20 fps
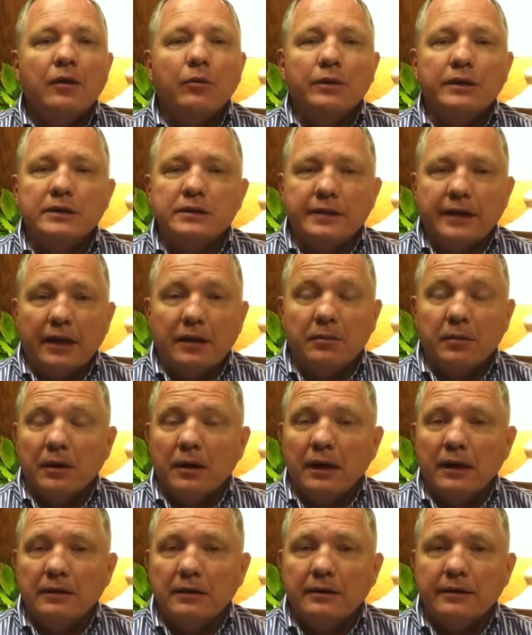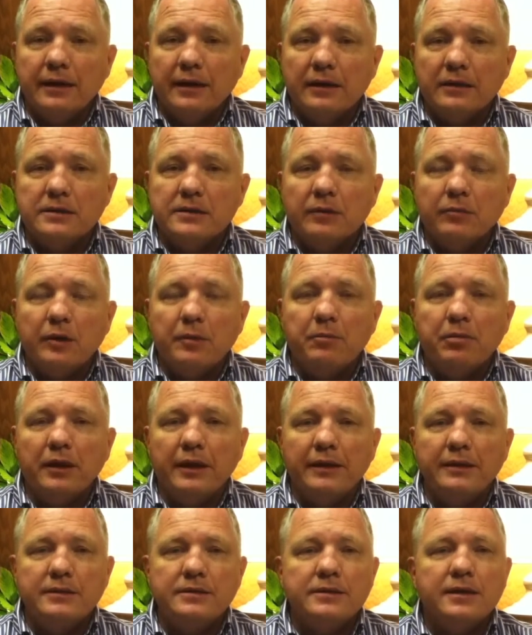We stand behind the tenants that we
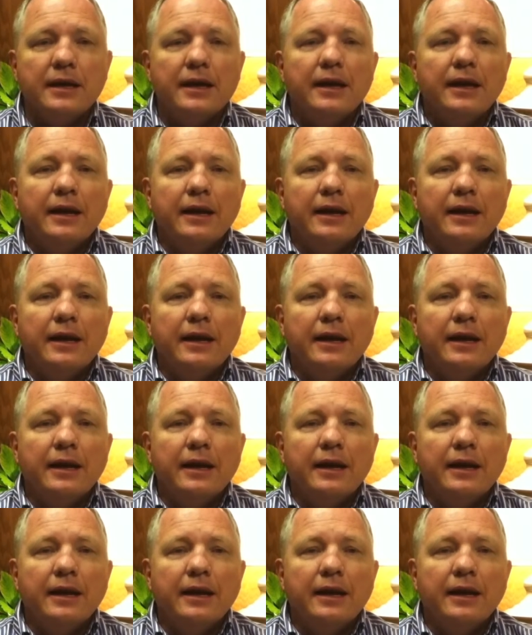place,